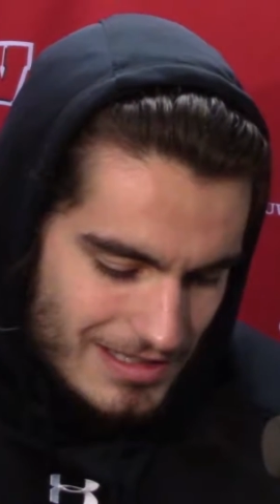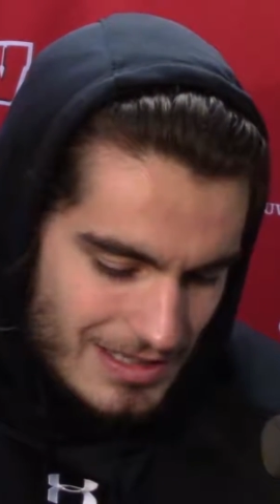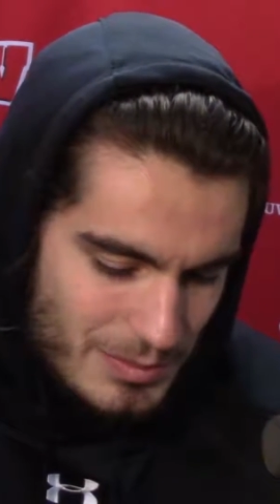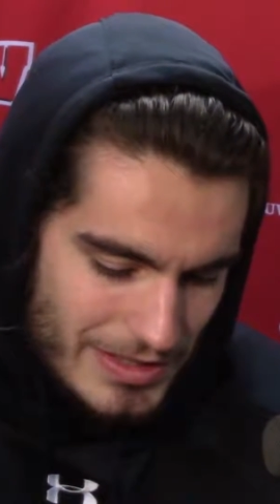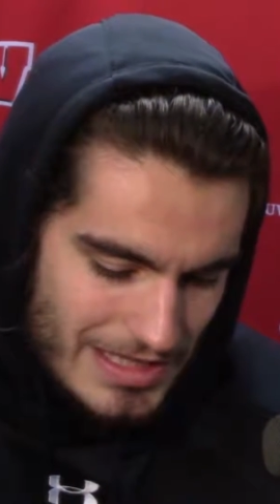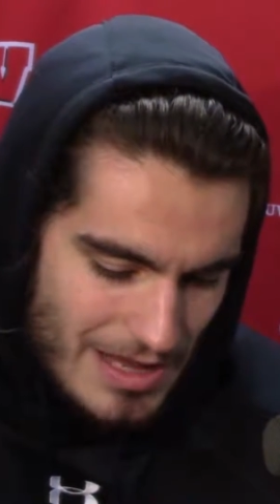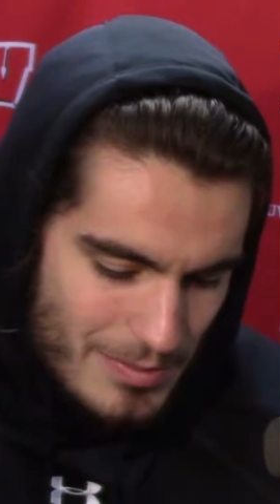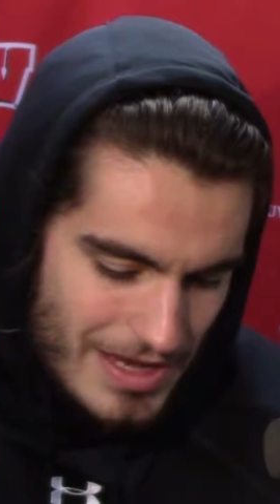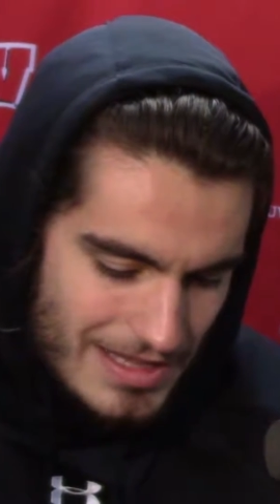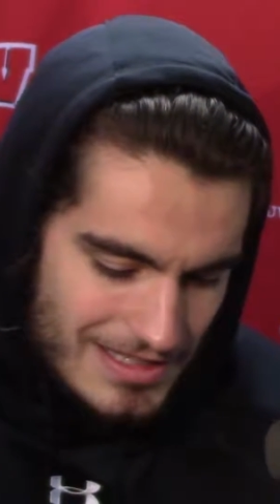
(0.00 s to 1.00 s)
Getting beat that
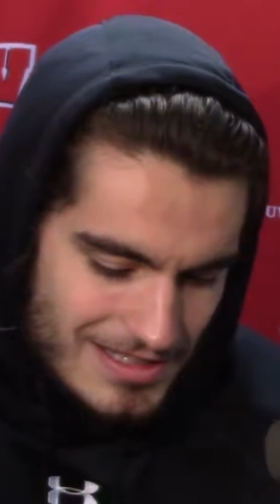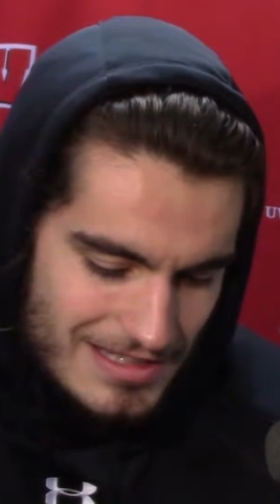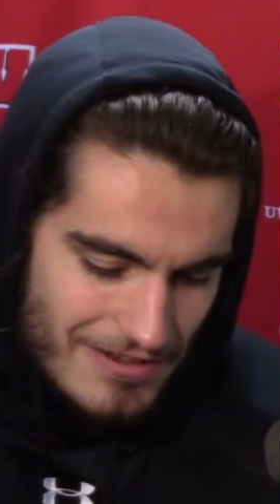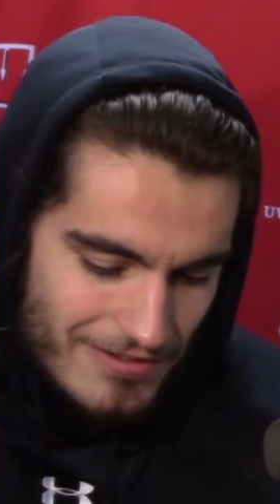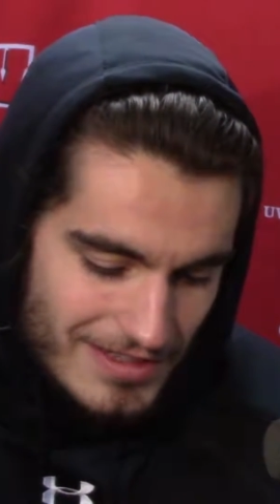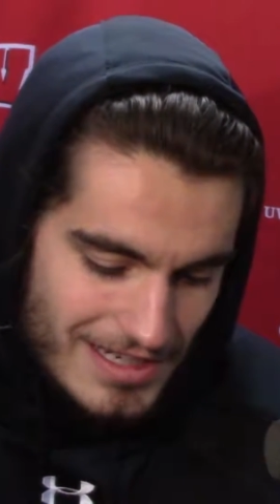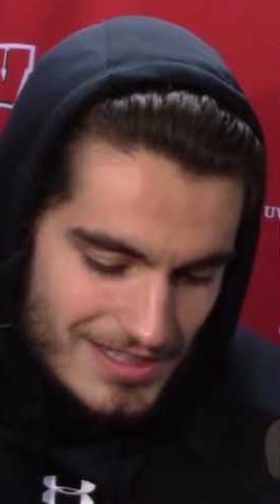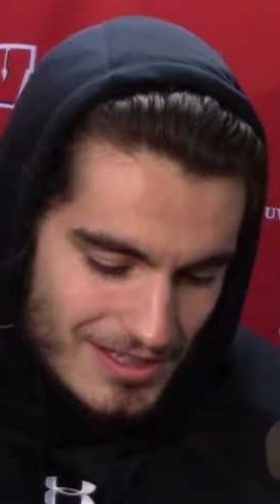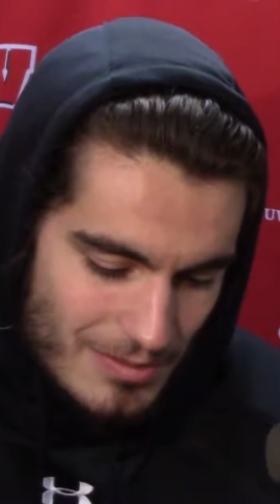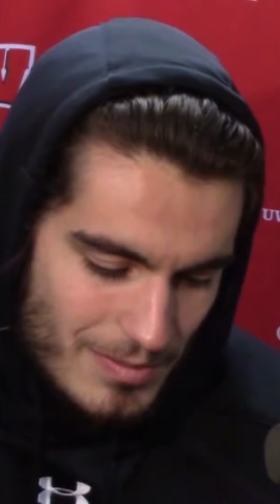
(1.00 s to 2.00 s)
bad, that's definitely
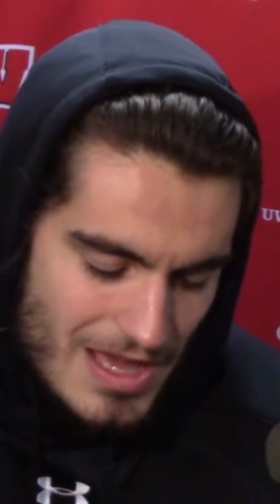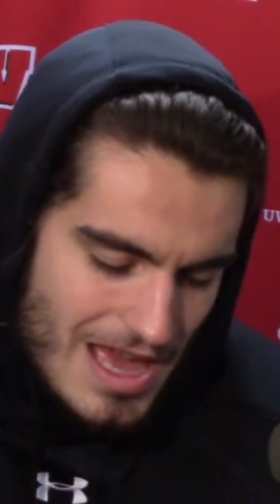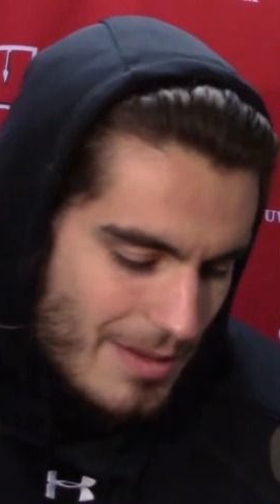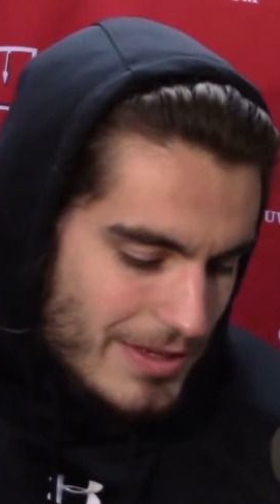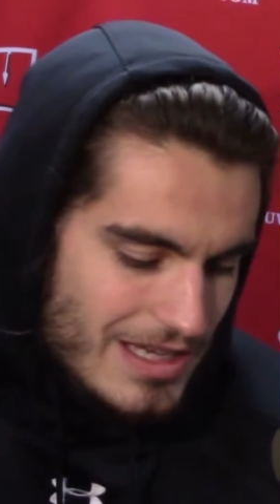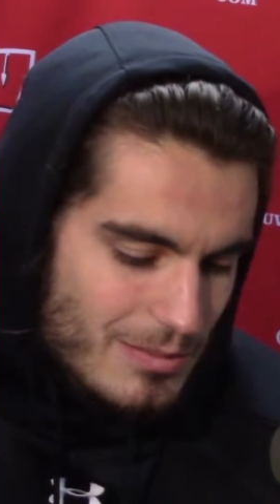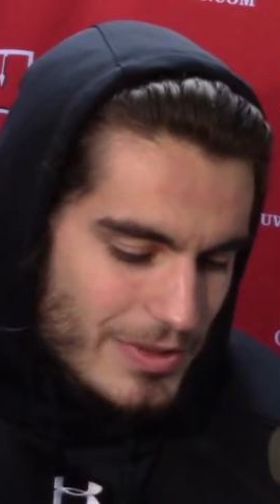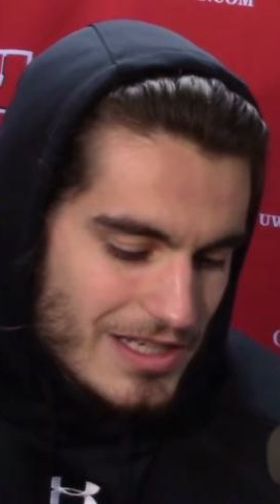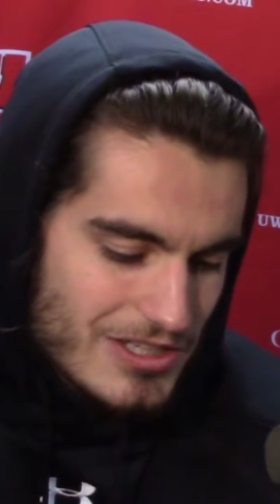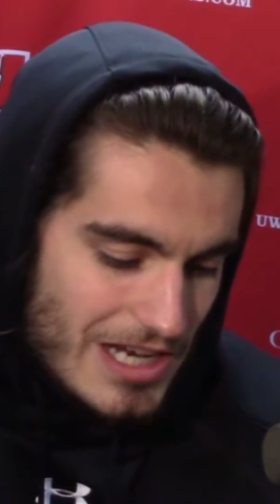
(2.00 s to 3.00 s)
not something. I mean, getting
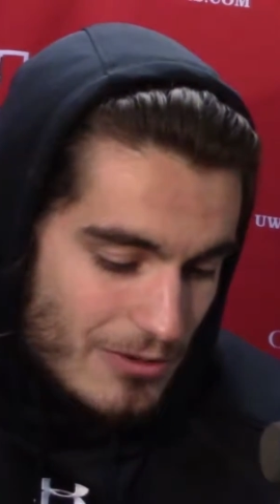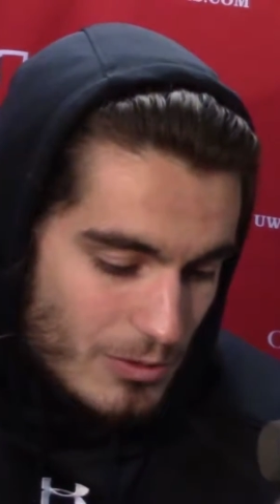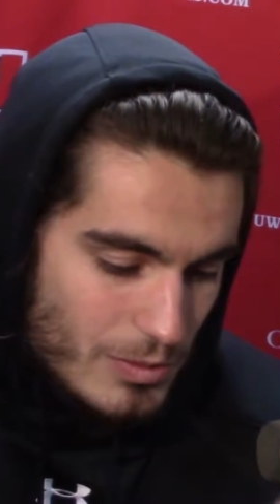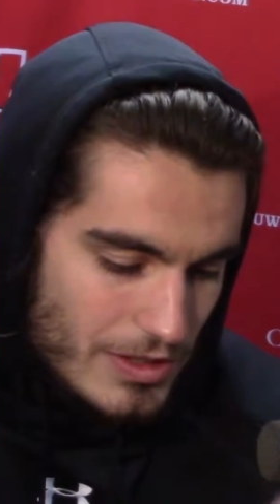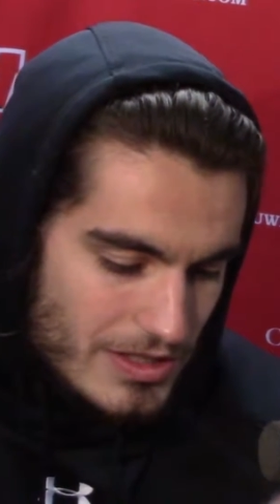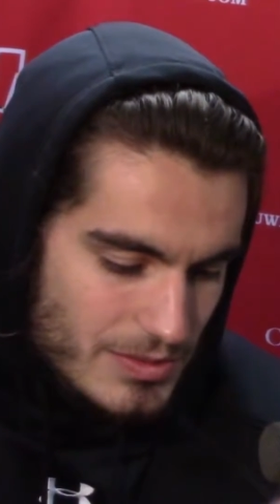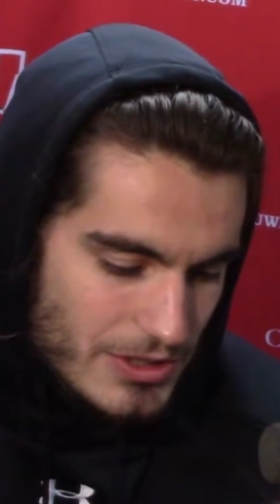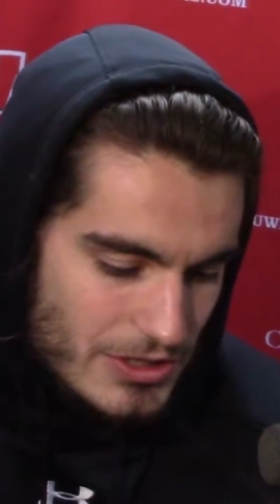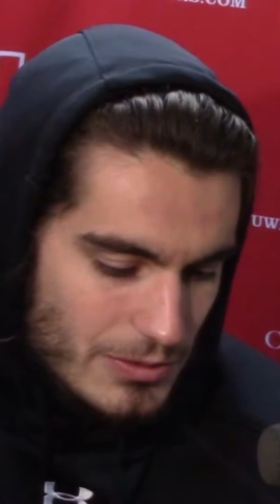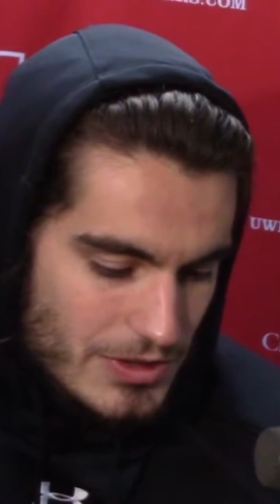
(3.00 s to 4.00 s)
beat in general, but
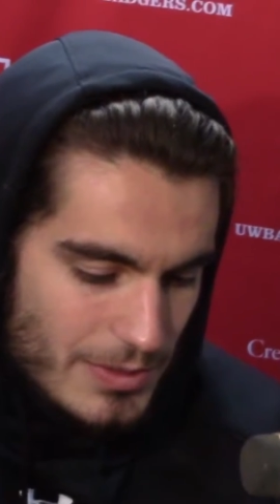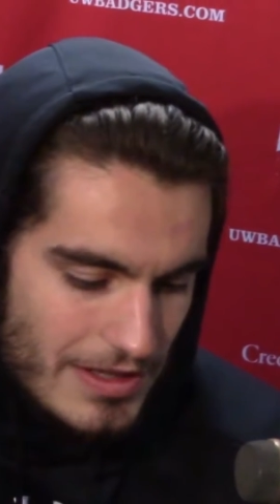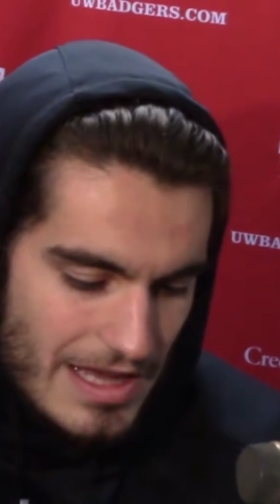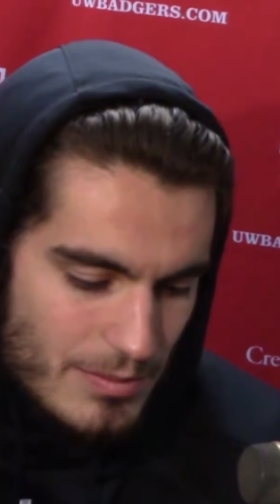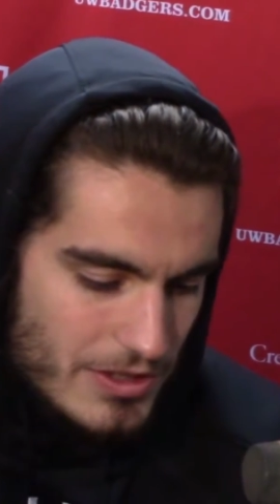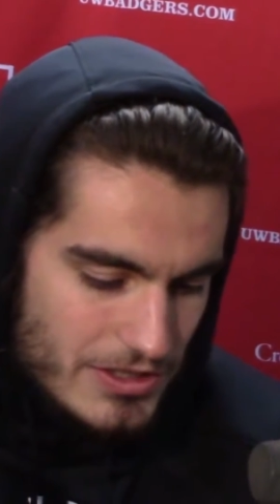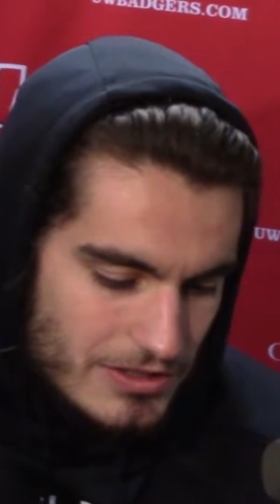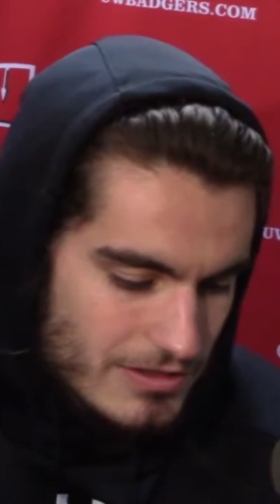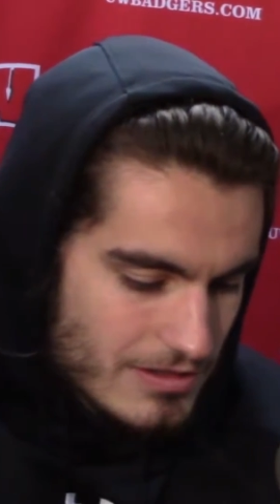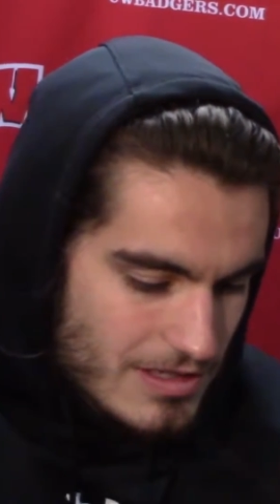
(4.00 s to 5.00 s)
especially when it's by that much,
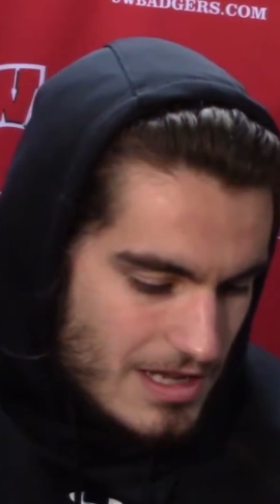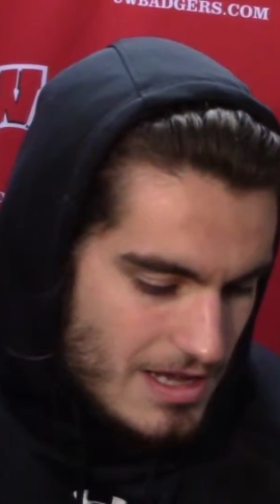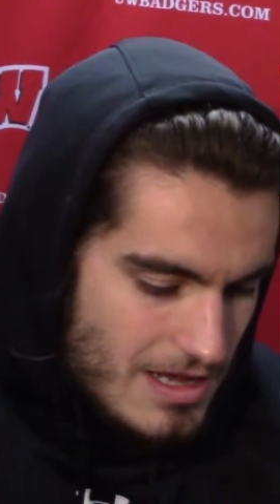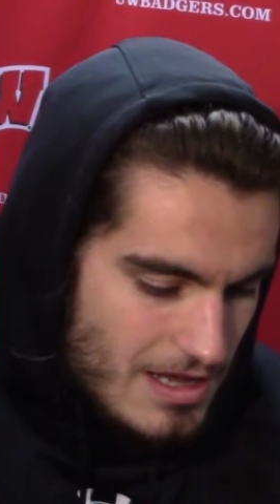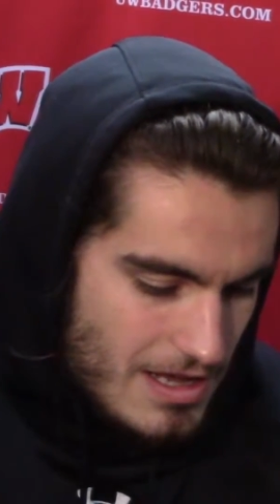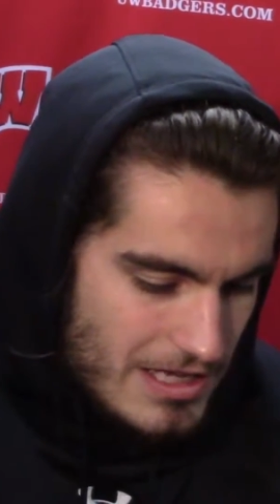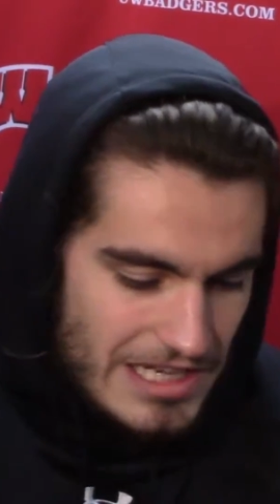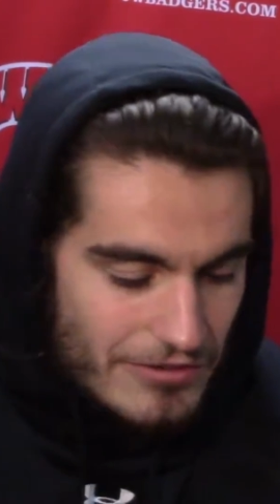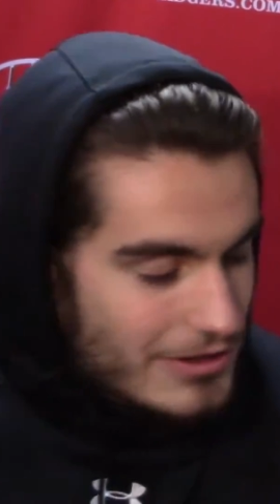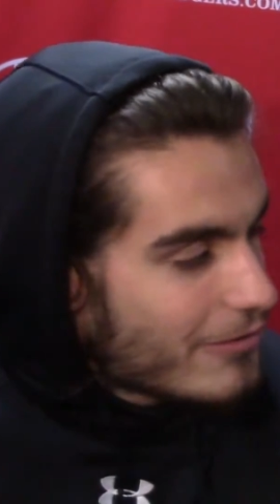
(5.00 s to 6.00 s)
you
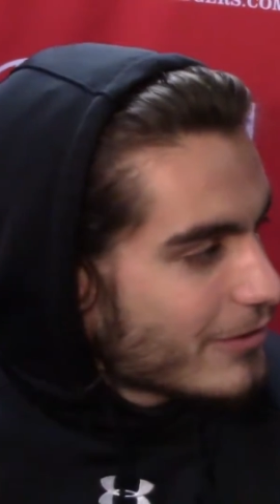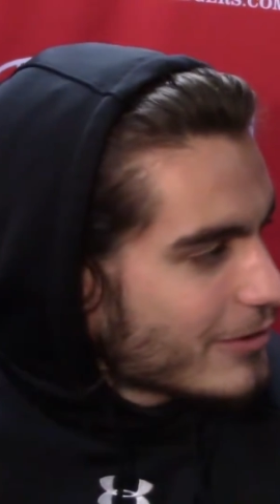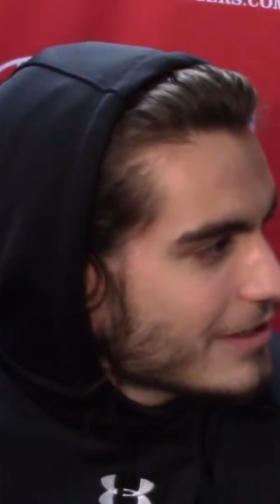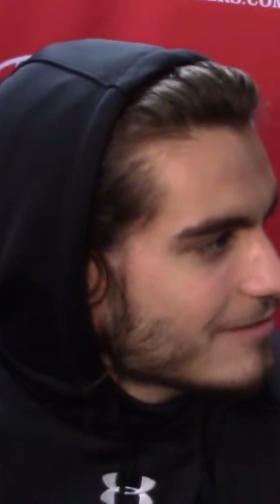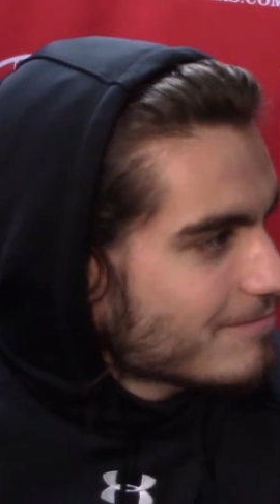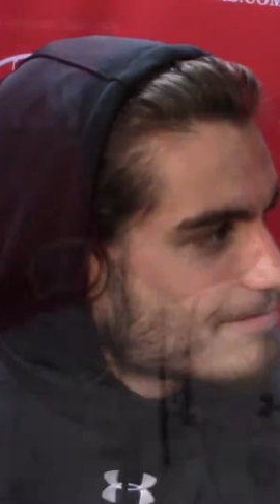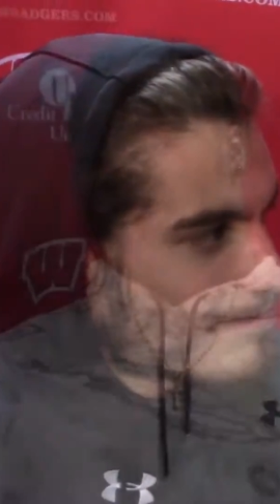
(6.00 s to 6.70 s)
definitely don't feel good.